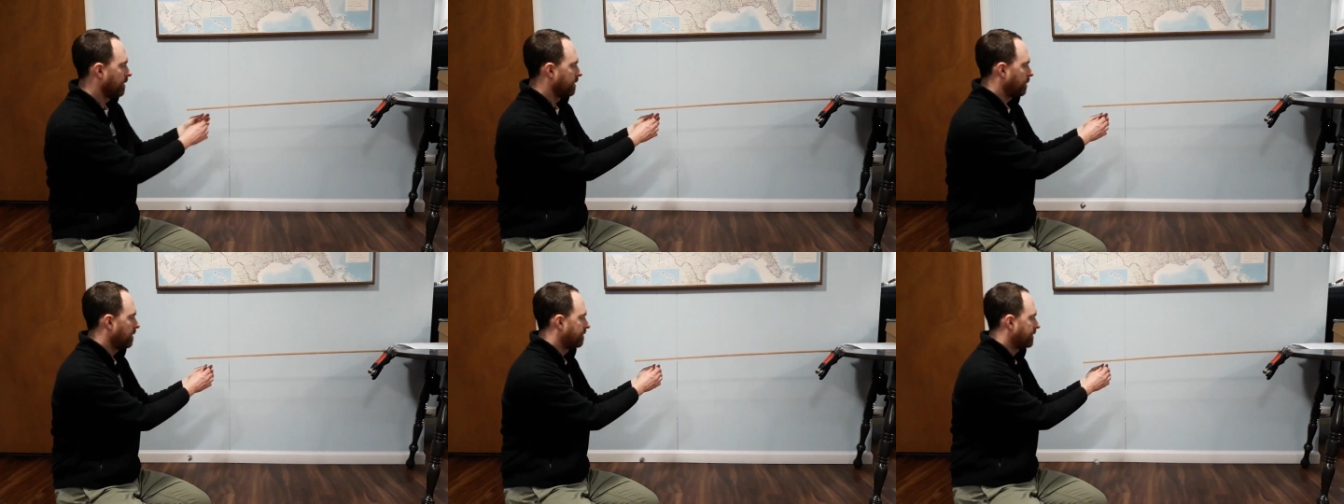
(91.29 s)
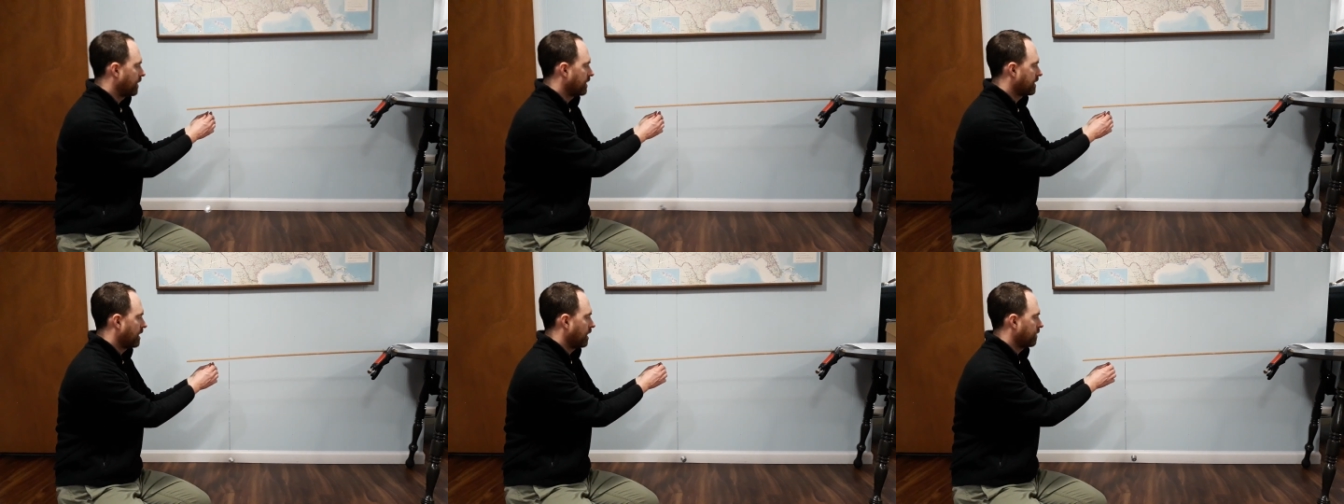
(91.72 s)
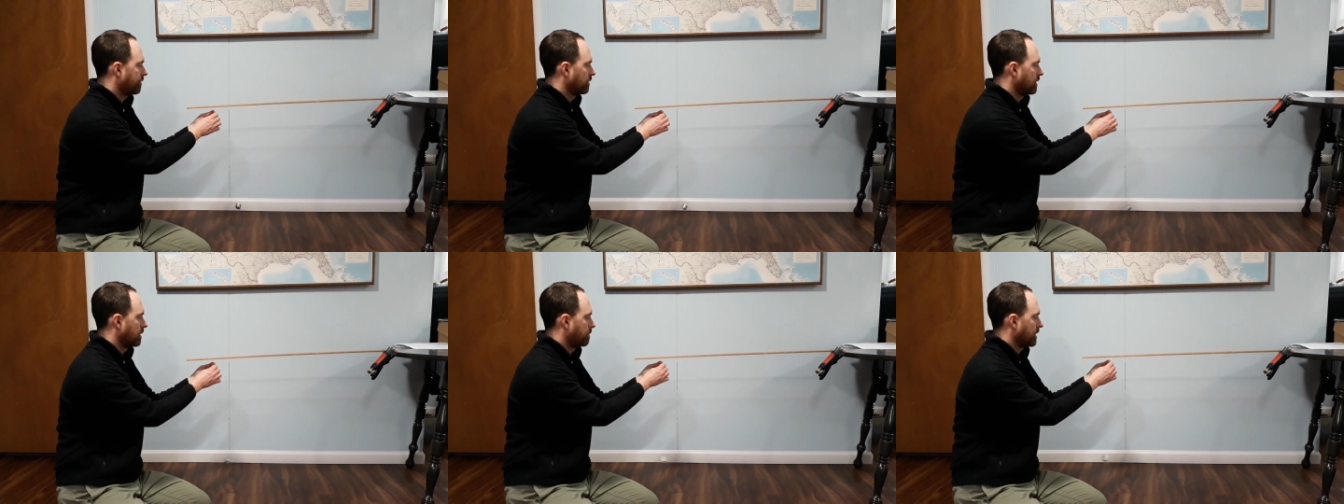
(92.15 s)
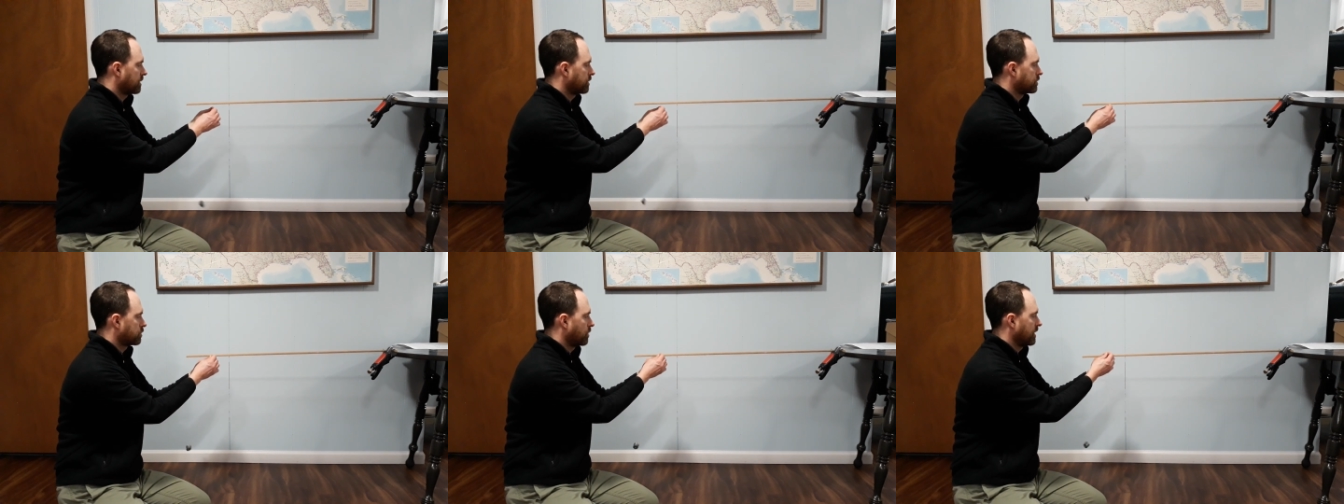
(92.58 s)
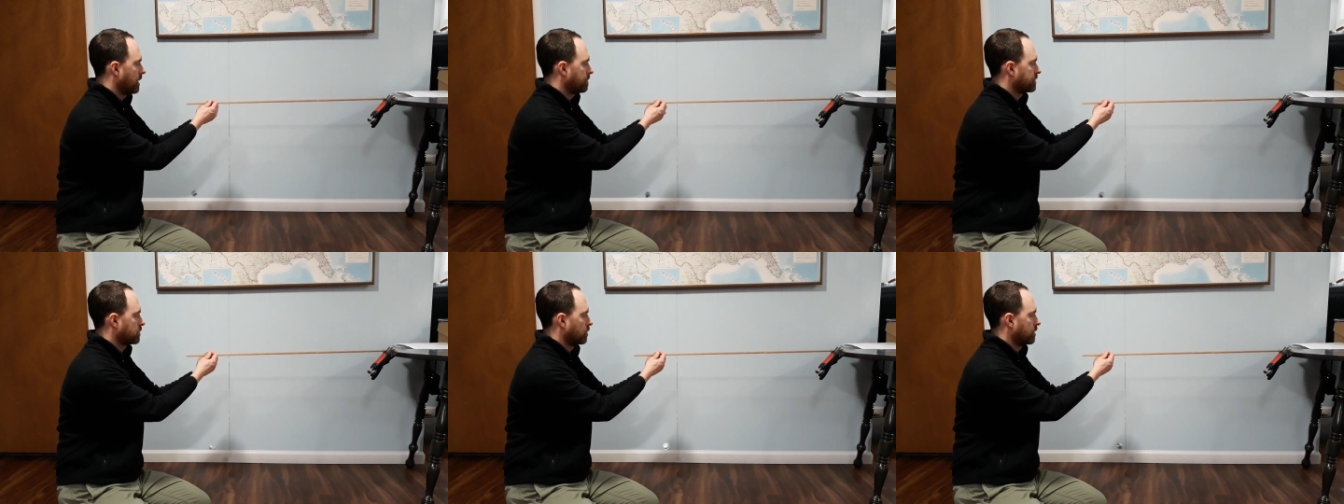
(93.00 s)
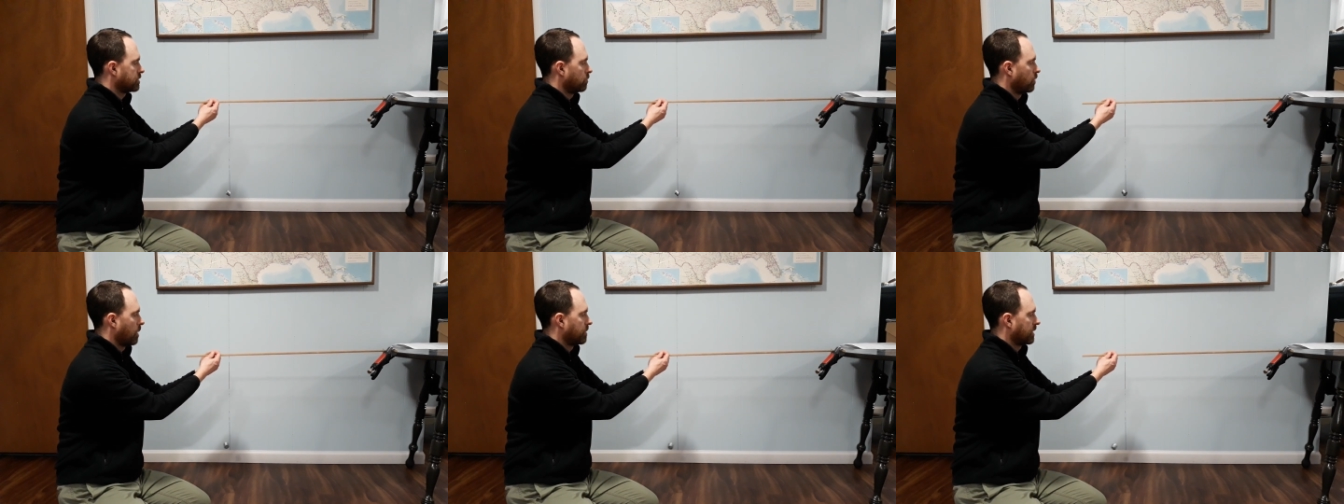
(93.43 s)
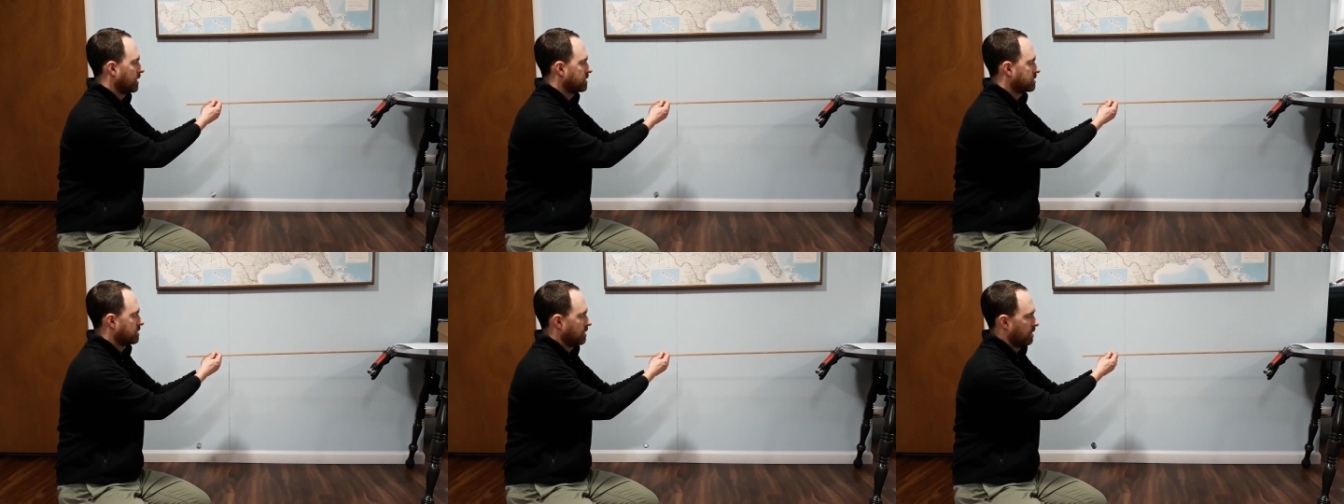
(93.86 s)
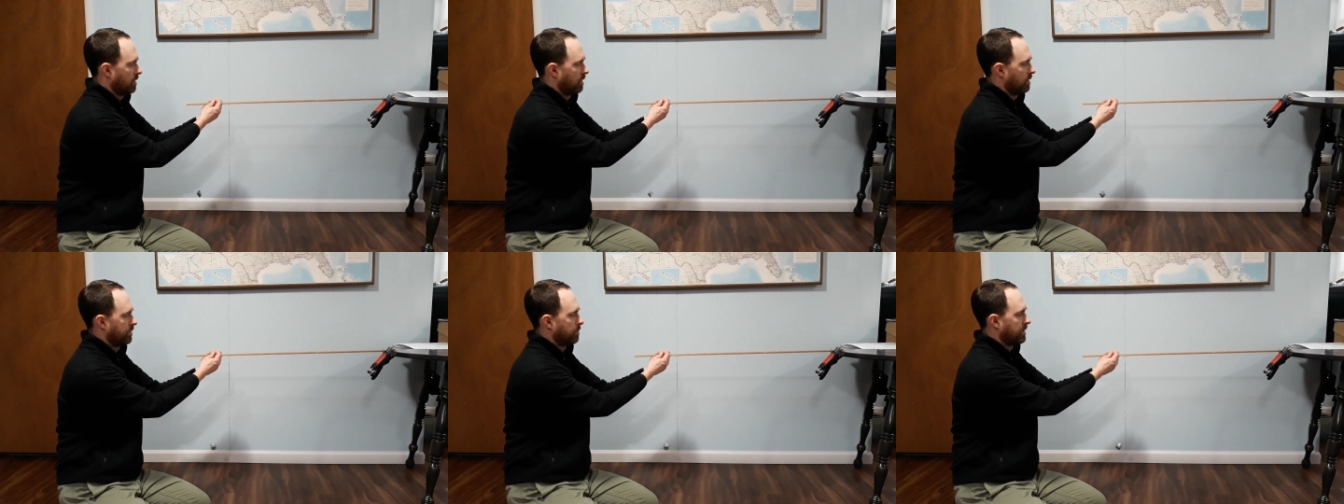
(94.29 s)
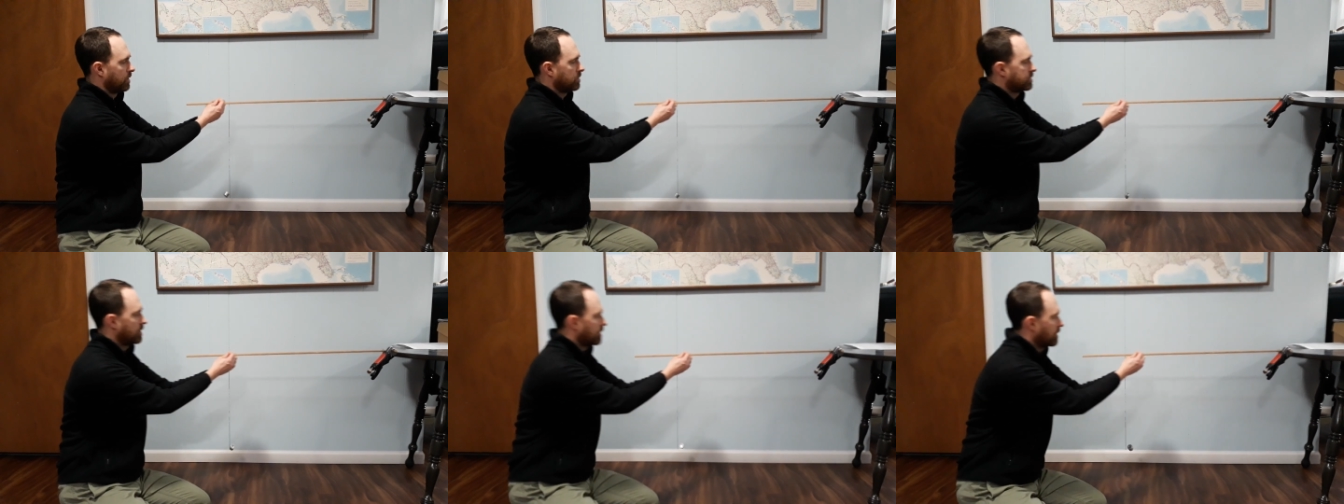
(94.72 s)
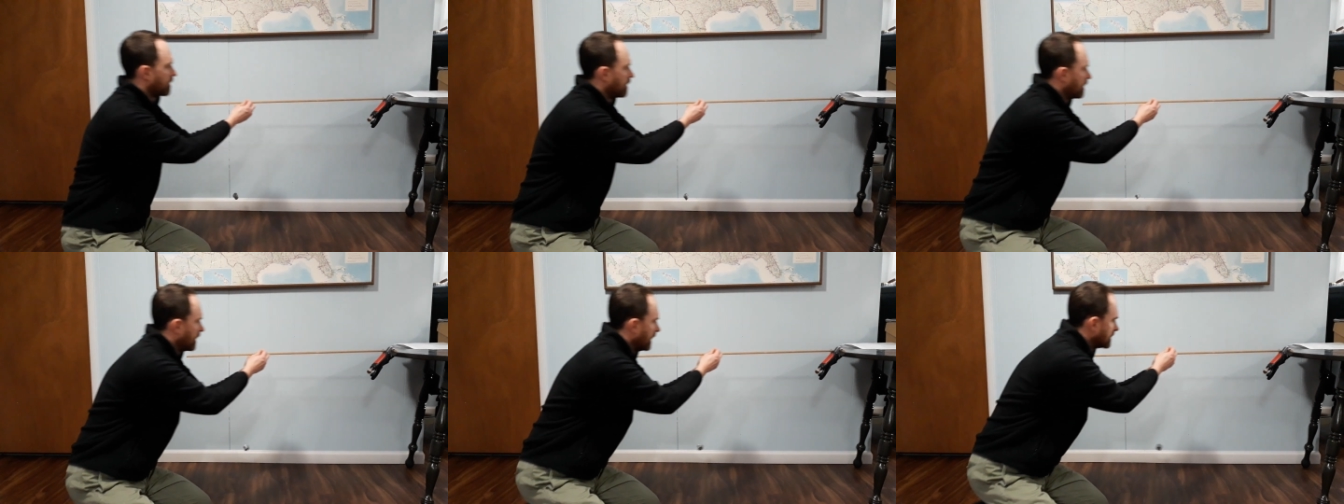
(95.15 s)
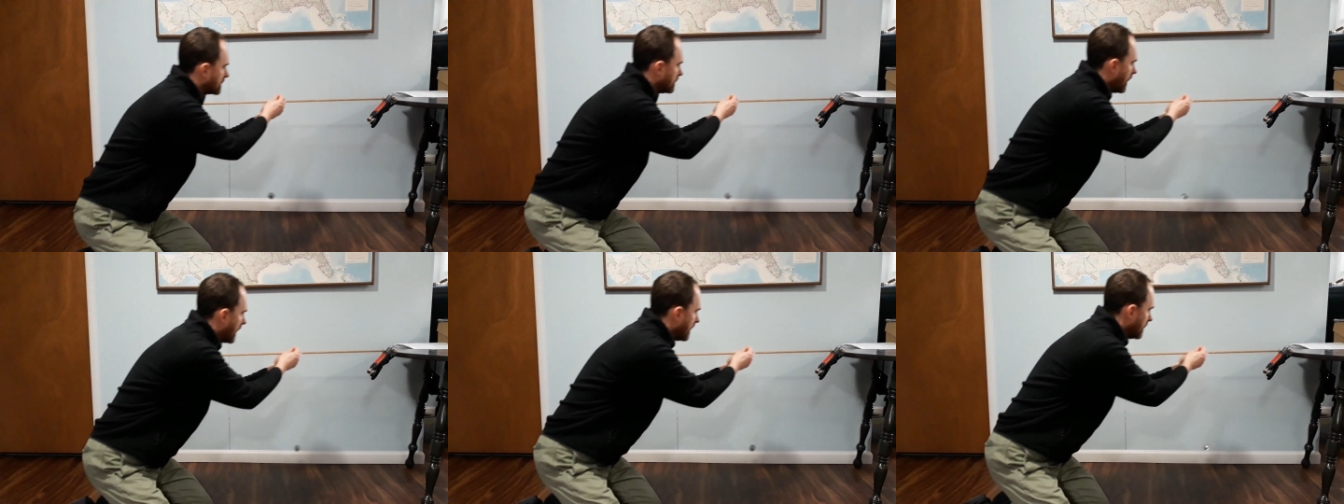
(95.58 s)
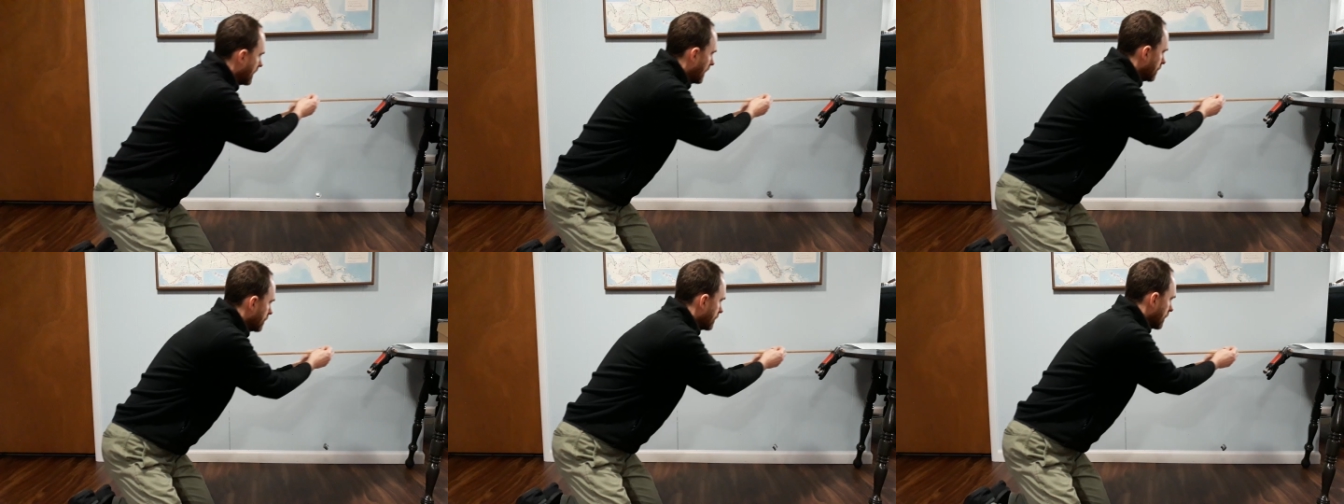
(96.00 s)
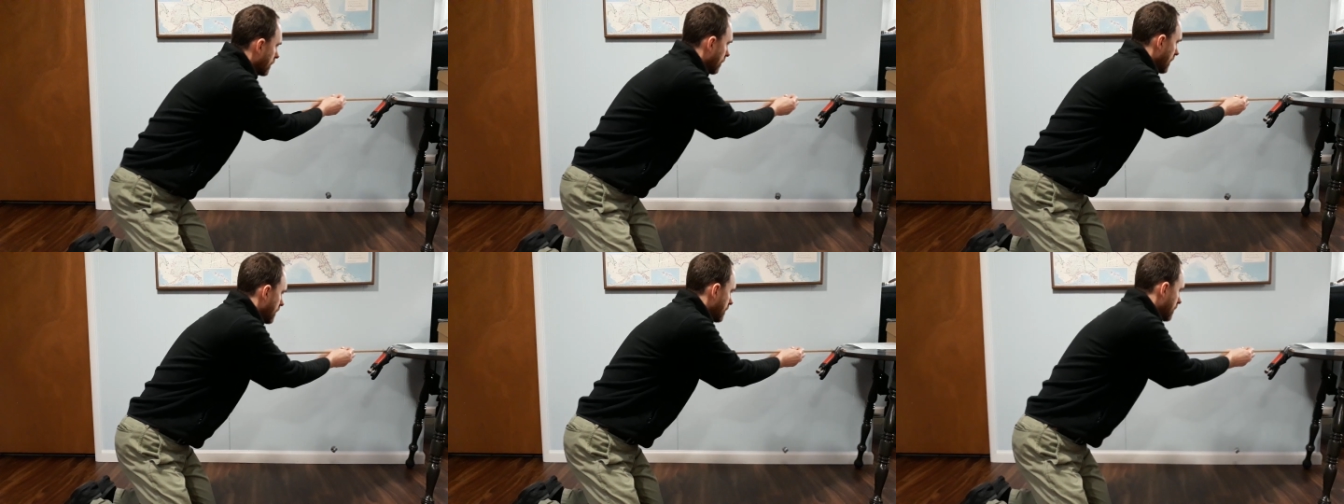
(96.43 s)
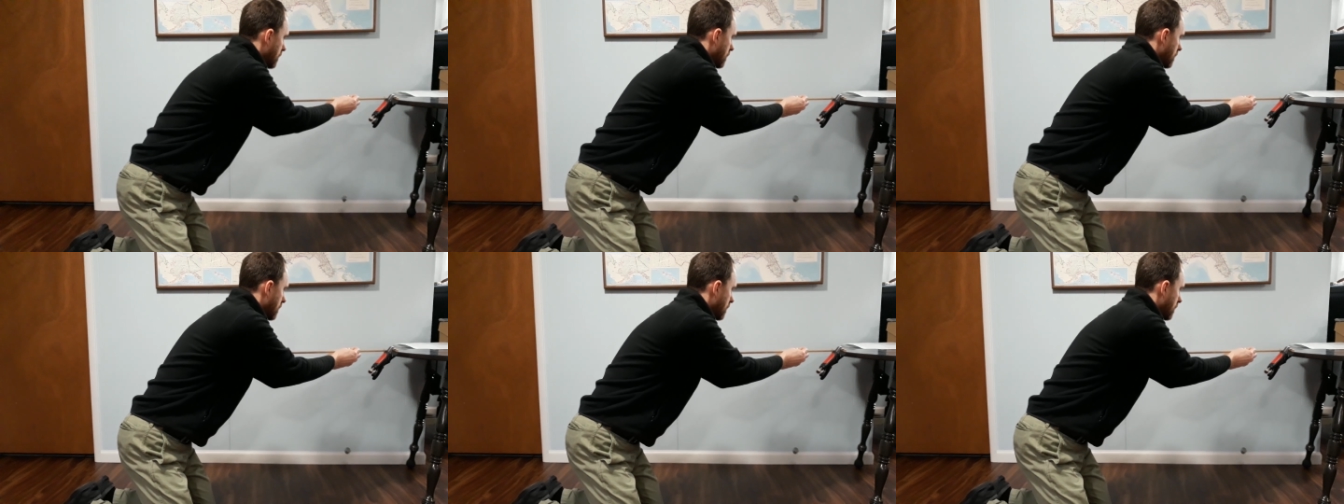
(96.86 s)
I'm going to very carefully pick the string up so it doesn't rub against the meter stick and slide it down to the other end